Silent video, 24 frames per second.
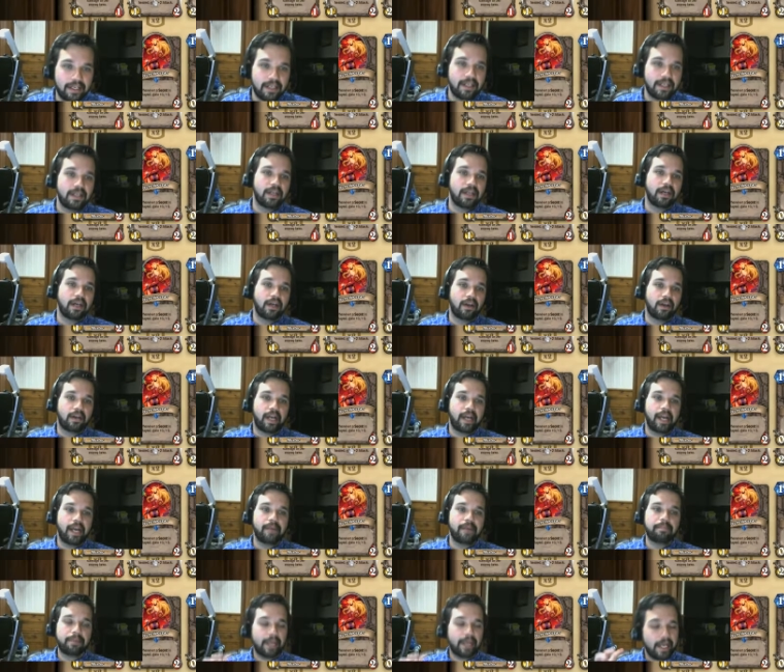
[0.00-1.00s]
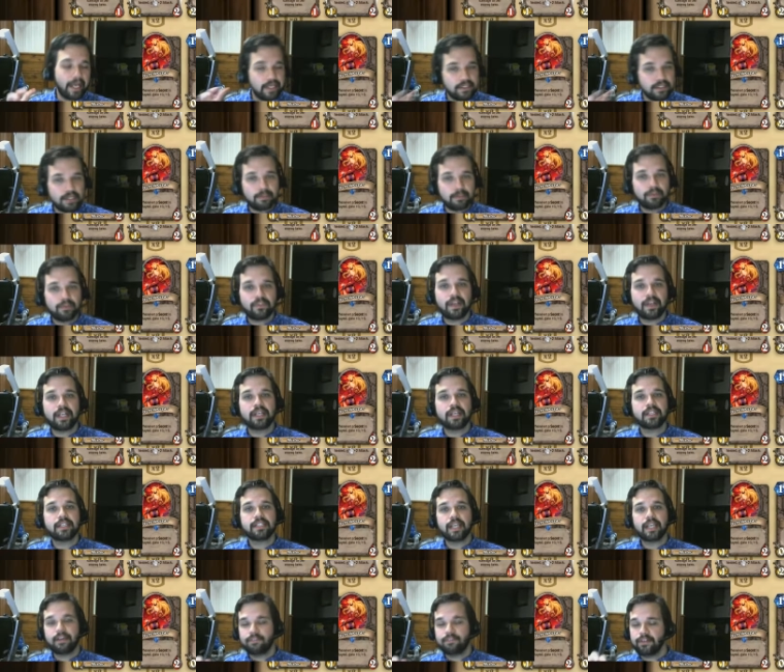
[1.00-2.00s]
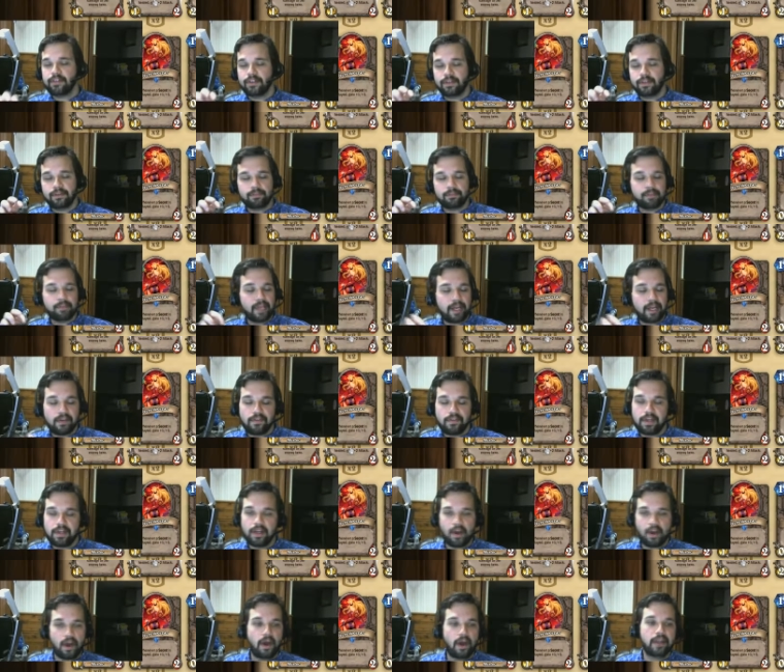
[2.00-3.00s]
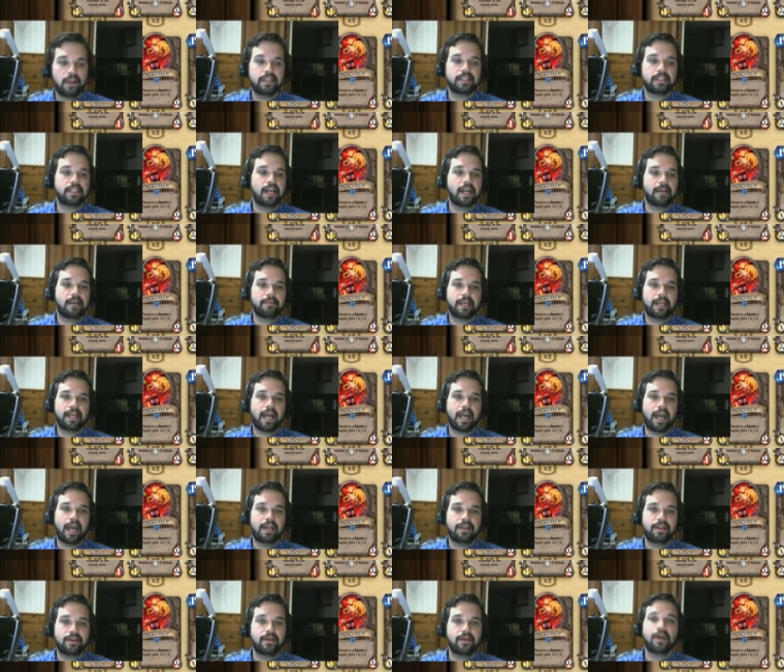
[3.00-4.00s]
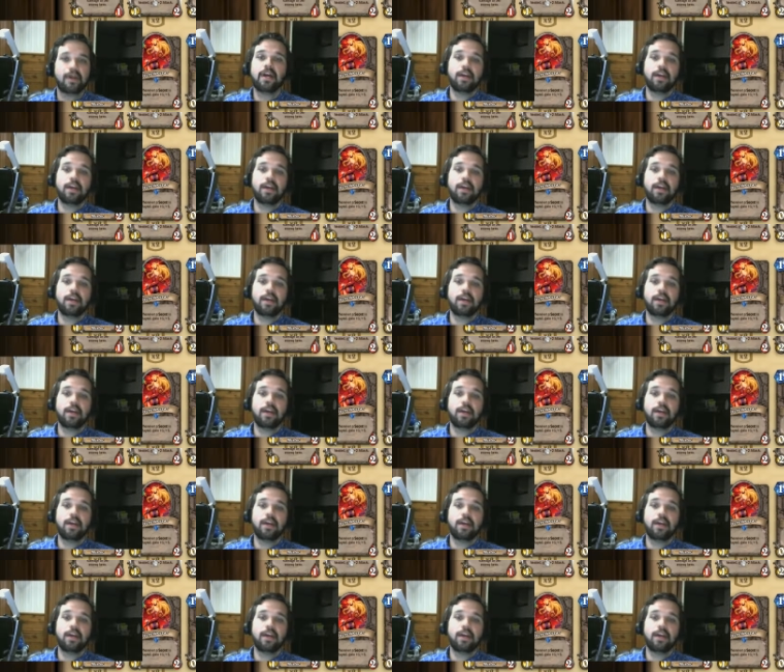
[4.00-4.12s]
Okay, play some arenas. If you play arena all the time like I do,